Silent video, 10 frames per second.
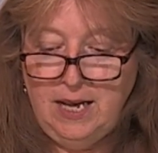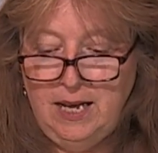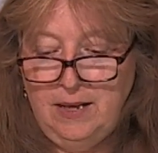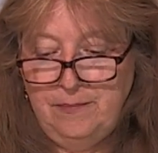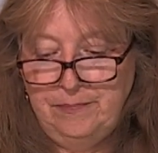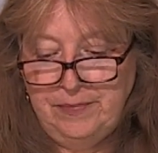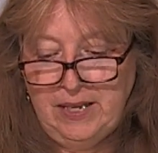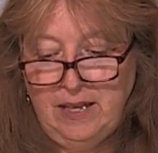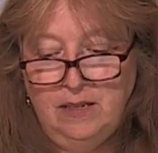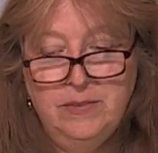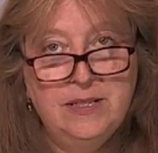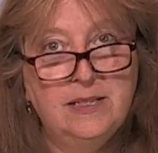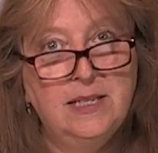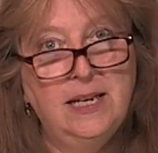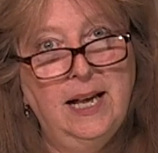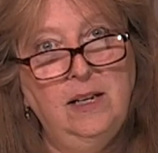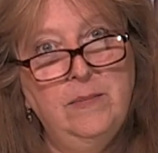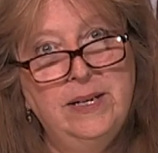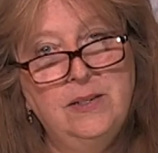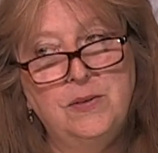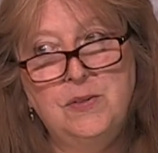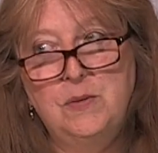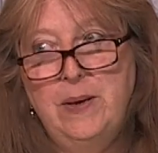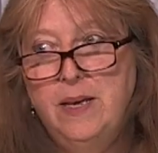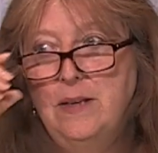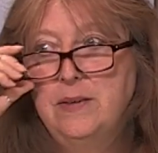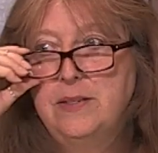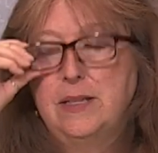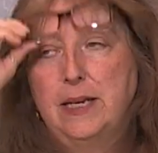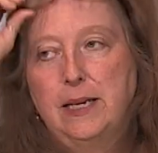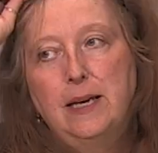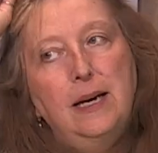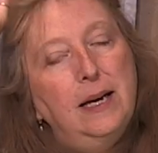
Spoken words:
elements and elemental spells, like,